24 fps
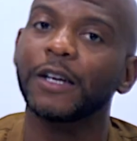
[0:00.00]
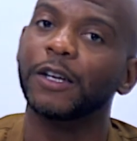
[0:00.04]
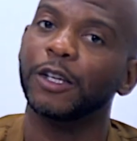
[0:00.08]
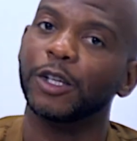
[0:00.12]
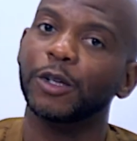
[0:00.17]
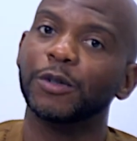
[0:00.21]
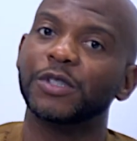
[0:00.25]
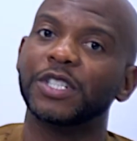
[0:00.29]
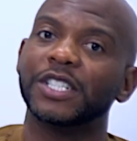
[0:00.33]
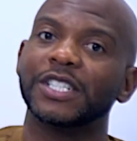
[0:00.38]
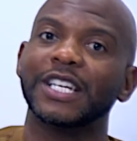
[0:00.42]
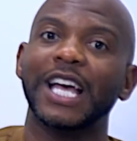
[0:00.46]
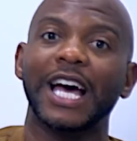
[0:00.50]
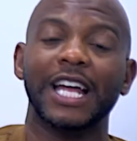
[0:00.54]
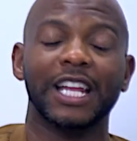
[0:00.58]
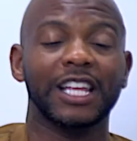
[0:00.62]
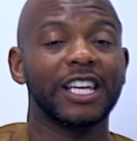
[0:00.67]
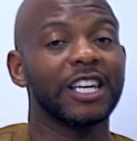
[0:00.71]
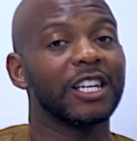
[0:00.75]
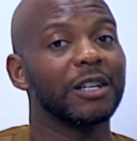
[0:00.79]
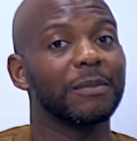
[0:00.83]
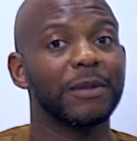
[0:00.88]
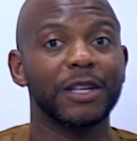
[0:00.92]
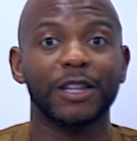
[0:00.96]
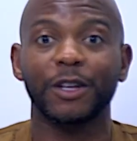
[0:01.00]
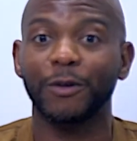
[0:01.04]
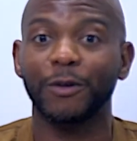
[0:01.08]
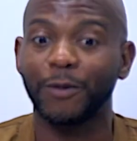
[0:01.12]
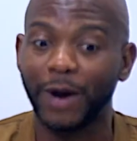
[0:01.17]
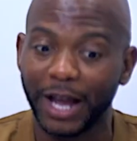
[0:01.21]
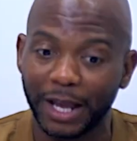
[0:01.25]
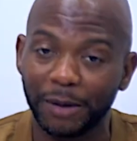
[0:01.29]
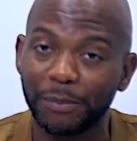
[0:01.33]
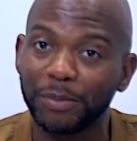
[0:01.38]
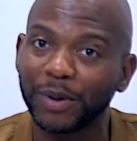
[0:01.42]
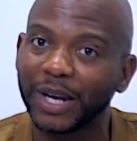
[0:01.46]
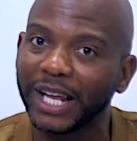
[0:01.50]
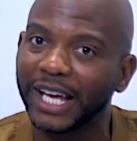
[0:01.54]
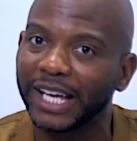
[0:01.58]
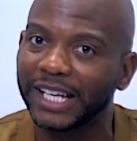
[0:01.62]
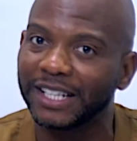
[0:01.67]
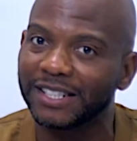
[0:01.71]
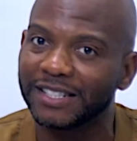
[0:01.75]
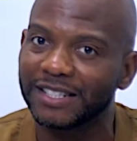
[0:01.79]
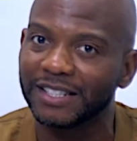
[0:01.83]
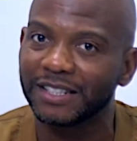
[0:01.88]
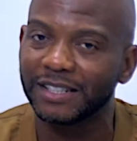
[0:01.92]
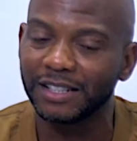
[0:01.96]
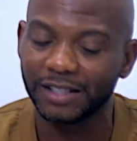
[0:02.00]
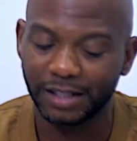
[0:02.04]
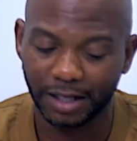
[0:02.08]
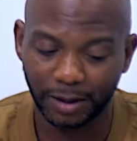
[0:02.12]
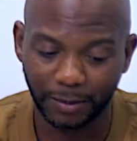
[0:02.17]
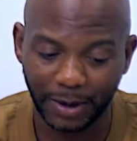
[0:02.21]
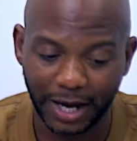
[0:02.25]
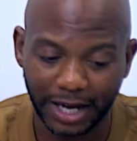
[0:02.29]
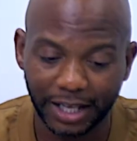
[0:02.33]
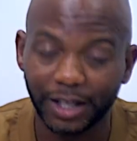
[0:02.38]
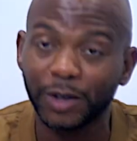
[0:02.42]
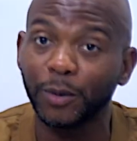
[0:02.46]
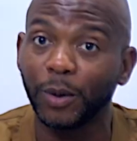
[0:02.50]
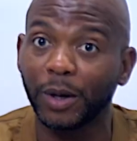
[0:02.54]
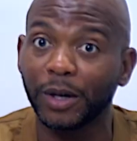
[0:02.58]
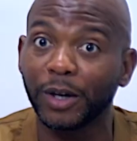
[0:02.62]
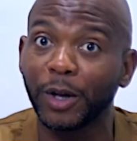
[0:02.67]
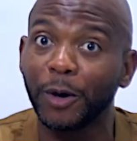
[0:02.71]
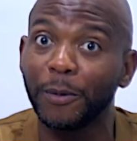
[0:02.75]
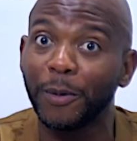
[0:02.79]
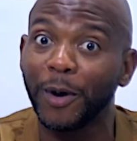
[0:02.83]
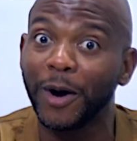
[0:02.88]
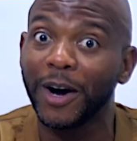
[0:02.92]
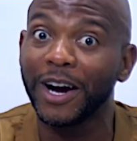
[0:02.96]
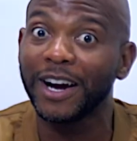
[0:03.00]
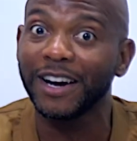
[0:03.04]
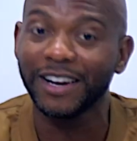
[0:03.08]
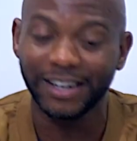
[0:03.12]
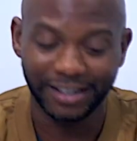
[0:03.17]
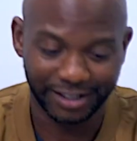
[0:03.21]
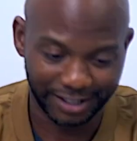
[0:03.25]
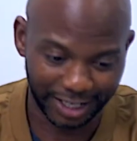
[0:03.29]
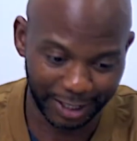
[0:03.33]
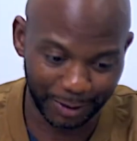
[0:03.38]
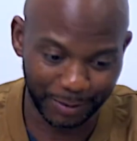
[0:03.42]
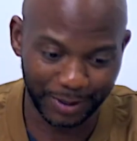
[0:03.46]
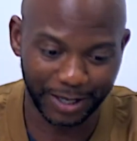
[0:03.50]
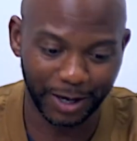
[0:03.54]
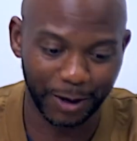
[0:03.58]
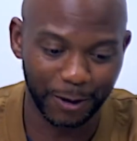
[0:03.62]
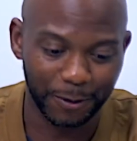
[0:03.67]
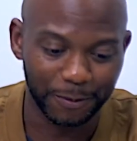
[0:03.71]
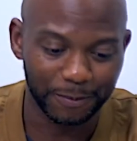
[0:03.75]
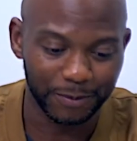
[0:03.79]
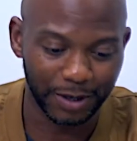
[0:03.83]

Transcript: You just got to get them in the right place. All right, you want to know more? Here we go.